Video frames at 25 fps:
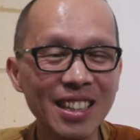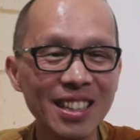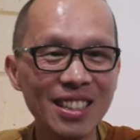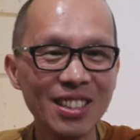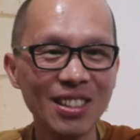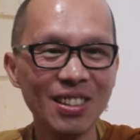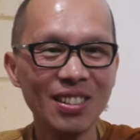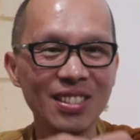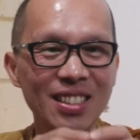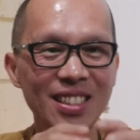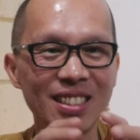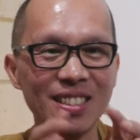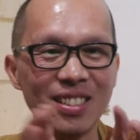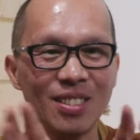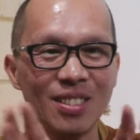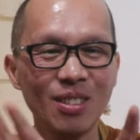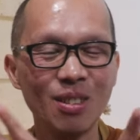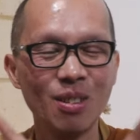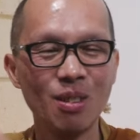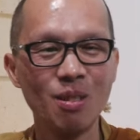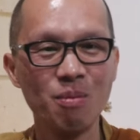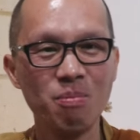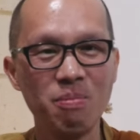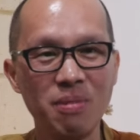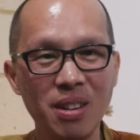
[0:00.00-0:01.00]
So just
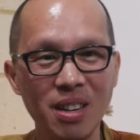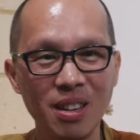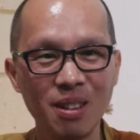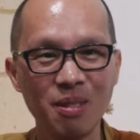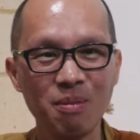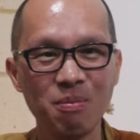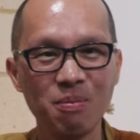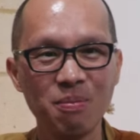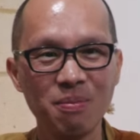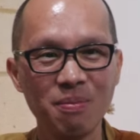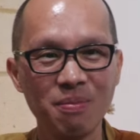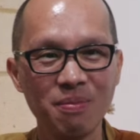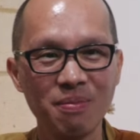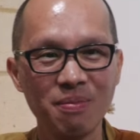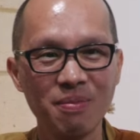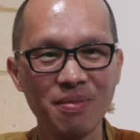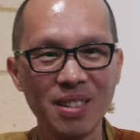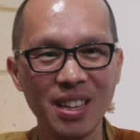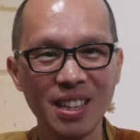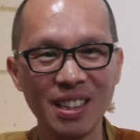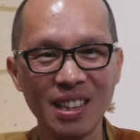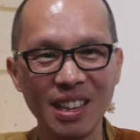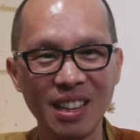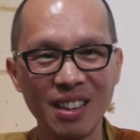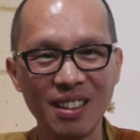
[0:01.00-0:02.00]
open up
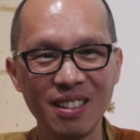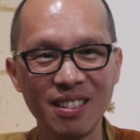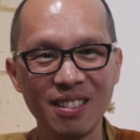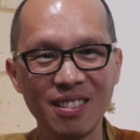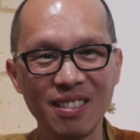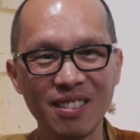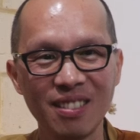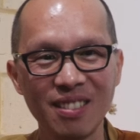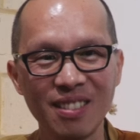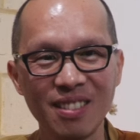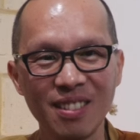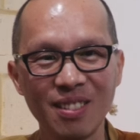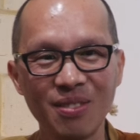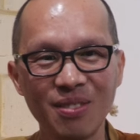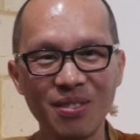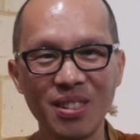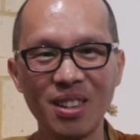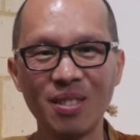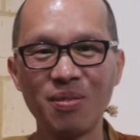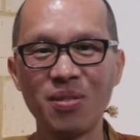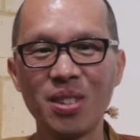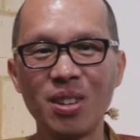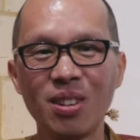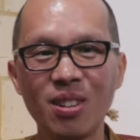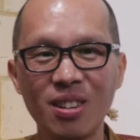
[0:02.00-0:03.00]
like that. Open
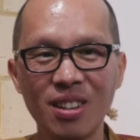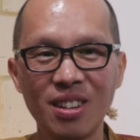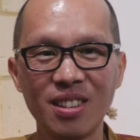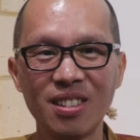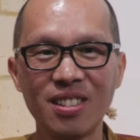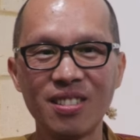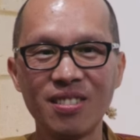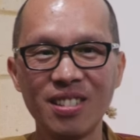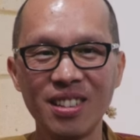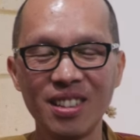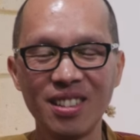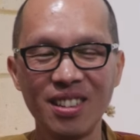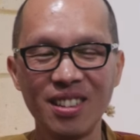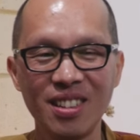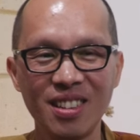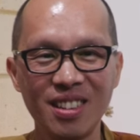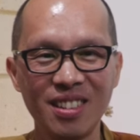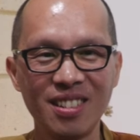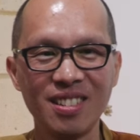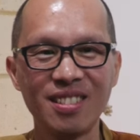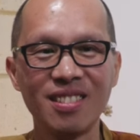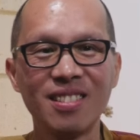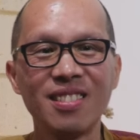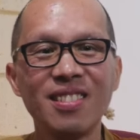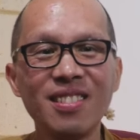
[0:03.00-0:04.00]
up your heart right there.
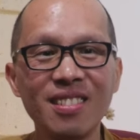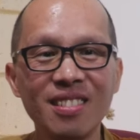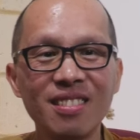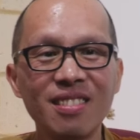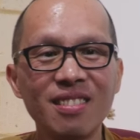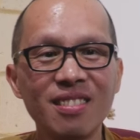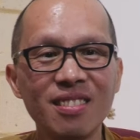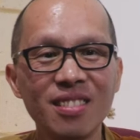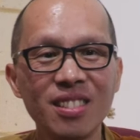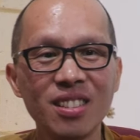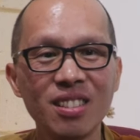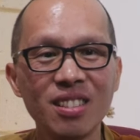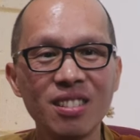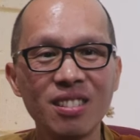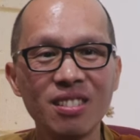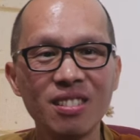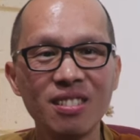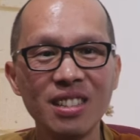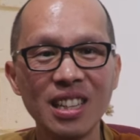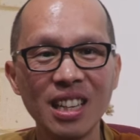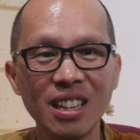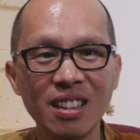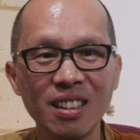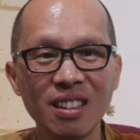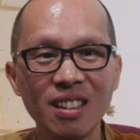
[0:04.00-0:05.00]
So
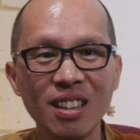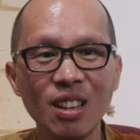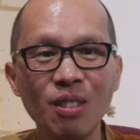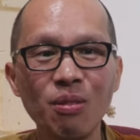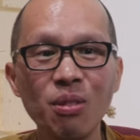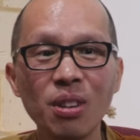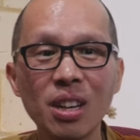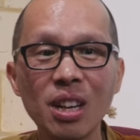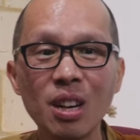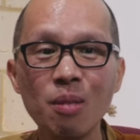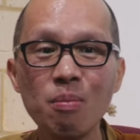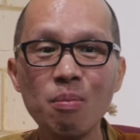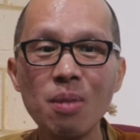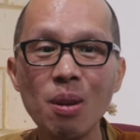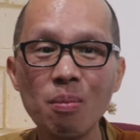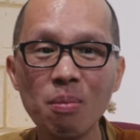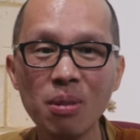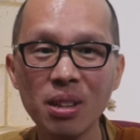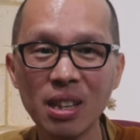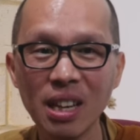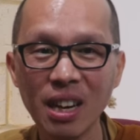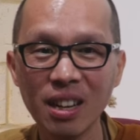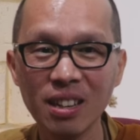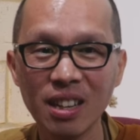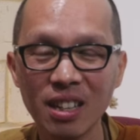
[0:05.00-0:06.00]
yeah, if you can remember
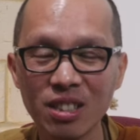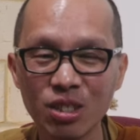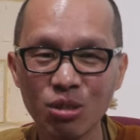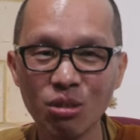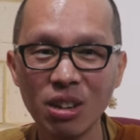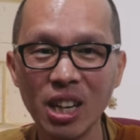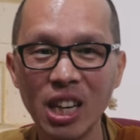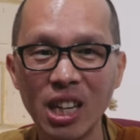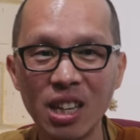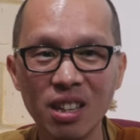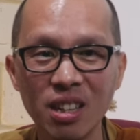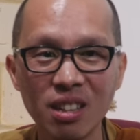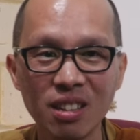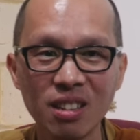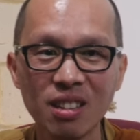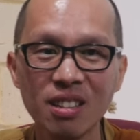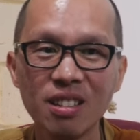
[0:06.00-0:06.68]
that, that's great.